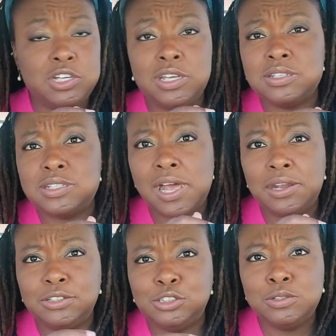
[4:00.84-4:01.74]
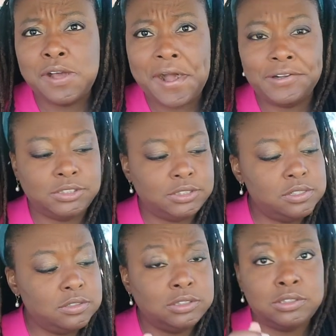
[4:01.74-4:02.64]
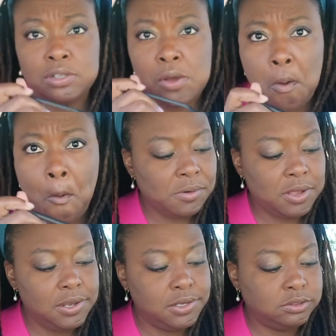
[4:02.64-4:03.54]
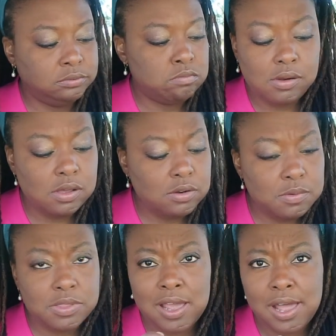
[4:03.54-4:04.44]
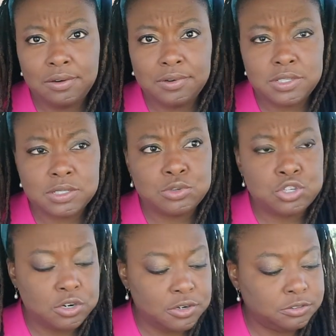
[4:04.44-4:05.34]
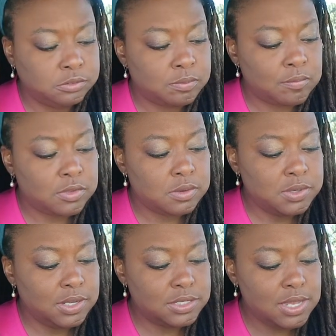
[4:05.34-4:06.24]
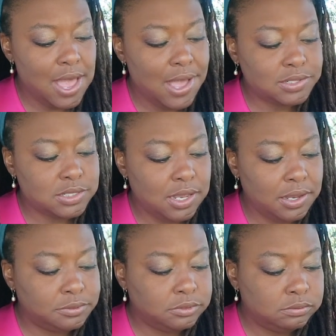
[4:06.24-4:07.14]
chicken salad, you guys, it is so good. Loaded with calories, I'm sure because it has like